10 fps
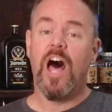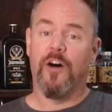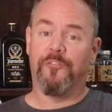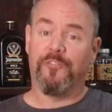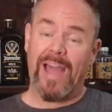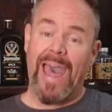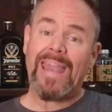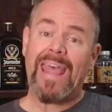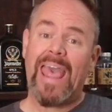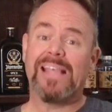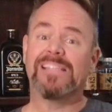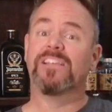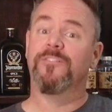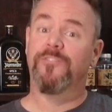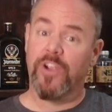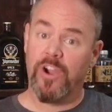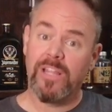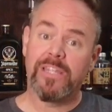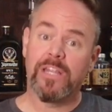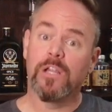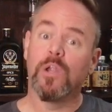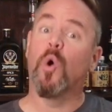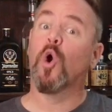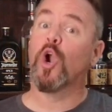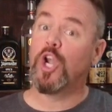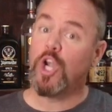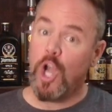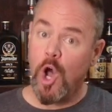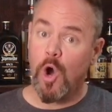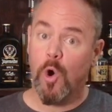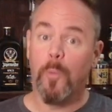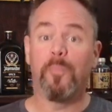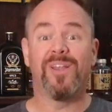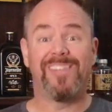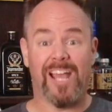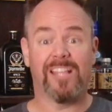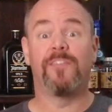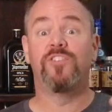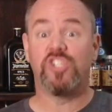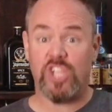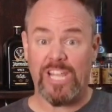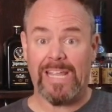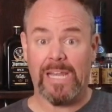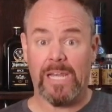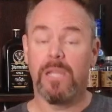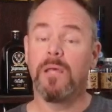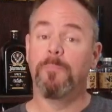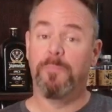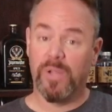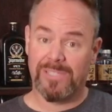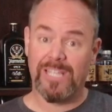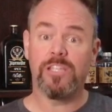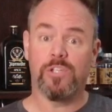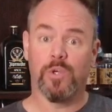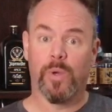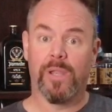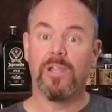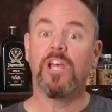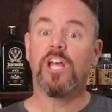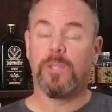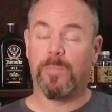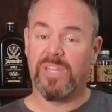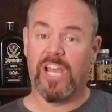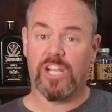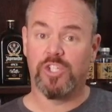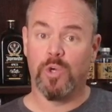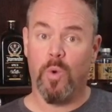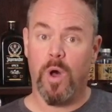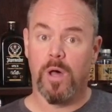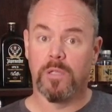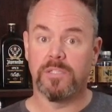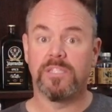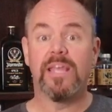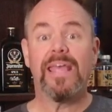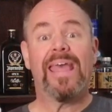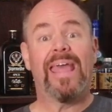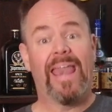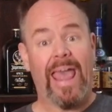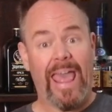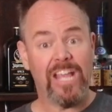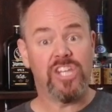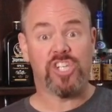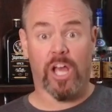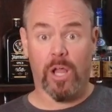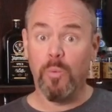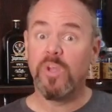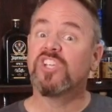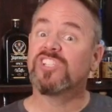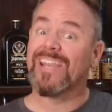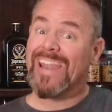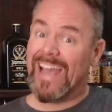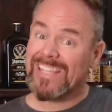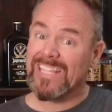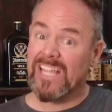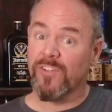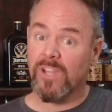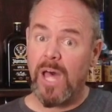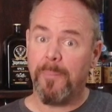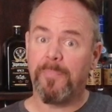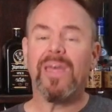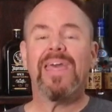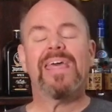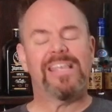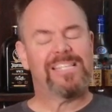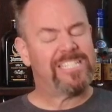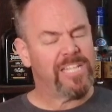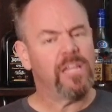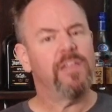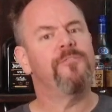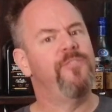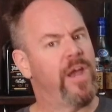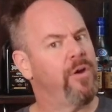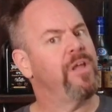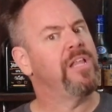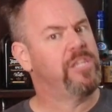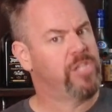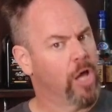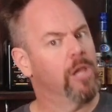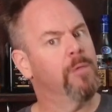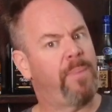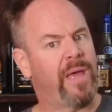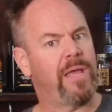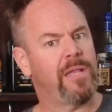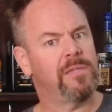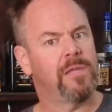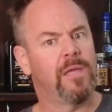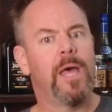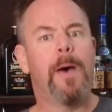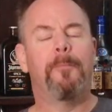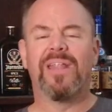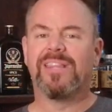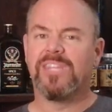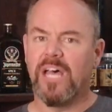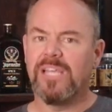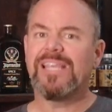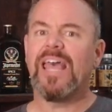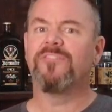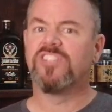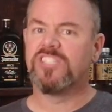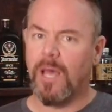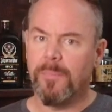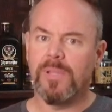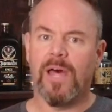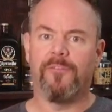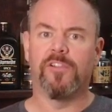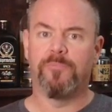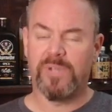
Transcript: A flat has very little or no protective sheen built into it to protect your walls. An eggshell, which is the next level up, is still a very dull paint, but it does have some level of